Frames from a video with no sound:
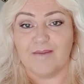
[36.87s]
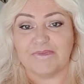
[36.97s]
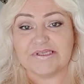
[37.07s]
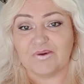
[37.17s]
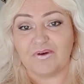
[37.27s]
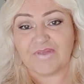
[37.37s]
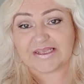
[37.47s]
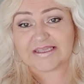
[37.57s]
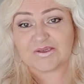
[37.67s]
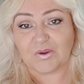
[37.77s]
So if
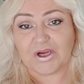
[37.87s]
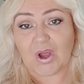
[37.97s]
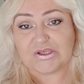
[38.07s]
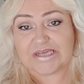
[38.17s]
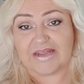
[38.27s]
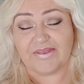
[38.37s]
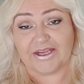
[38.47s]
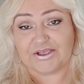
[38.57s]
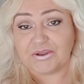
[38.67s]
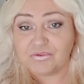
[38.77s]
that's the sort of content
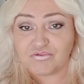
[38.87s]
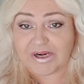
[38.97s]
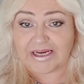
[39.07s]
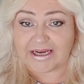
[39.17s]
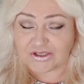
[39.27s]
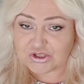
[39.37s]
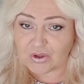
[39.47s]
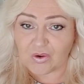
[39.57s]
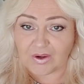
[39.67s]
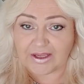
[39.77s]
that you really
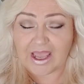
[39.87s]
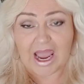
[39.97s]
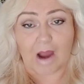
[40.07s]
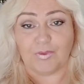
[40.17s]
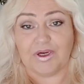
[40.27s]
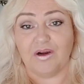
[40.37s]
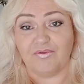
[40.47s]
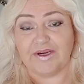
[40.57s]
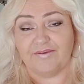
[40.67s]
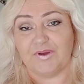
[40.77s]
enjoy, I would love
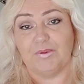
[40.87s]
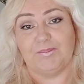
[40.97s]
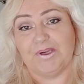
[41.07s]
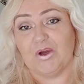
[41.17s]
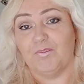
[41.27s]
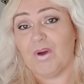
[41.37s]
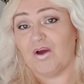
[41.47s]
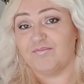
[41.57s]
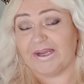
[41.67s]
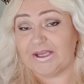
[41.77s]
it if you would become part
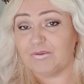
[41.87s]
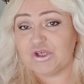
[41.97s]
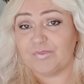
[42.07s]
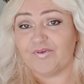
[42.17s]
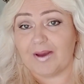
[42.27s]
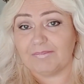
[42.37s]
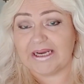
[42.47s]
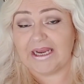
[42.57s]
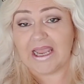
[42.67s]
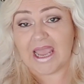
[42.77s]
of my YouTube
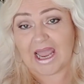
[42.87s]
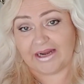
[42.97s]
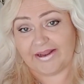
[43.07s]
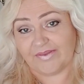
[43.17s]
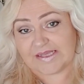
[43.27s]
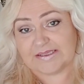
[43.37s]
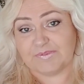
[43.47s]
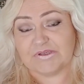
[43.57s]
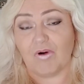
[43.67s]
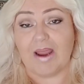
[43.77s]
family and hit that
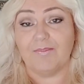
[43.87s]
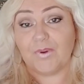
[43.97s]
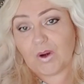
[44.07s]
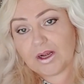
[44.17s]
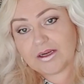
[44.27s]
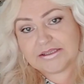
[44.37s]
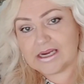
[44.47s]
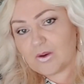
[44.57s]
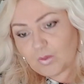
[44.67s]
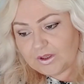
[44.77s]
subscribe button
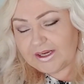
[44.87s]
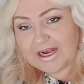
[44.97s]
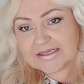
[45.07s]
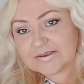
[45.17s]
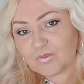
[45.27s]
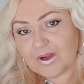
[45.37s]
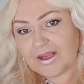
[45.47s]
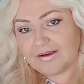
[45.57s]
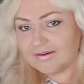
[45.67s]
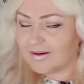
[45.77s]
down here
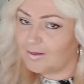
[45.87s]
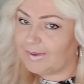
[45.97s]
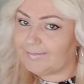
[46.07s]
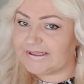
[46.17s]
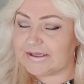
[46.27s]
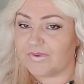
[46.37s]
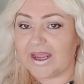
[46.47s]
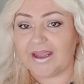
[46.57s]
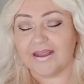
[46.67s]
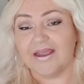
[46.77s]
somewhere. Or maybe down
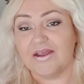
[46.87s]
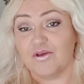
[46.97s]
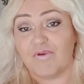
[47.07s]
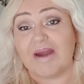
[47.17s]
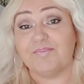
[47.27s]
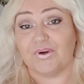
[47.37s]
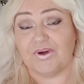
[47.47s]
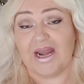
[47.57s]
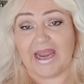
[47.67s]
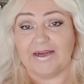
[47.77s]
there, the red
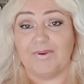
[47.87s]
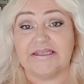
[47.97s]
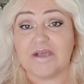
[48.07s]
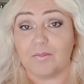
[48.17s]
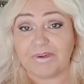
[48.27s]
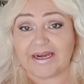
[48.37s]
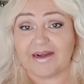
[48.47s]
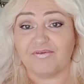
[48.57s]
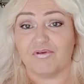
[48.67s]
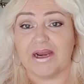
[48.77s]
button. Anyway, it's completely
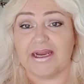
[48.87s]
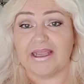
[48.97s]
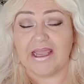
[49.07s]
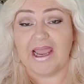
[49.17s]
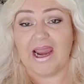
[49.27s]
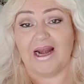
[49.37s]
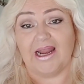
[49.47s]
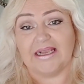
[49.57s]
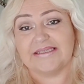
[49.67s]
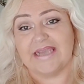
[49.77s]
free and
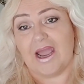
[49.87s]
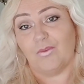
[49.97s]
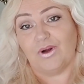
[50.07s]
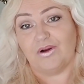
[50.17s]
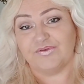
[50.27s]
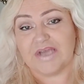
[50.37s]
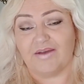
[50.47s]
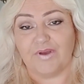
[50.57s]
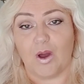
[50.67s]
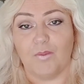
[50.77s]
like I say, I would love to have
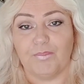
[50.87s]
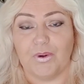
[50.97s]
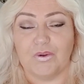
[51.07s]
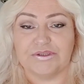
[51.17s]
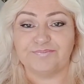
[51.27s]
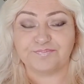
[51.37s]
you on board.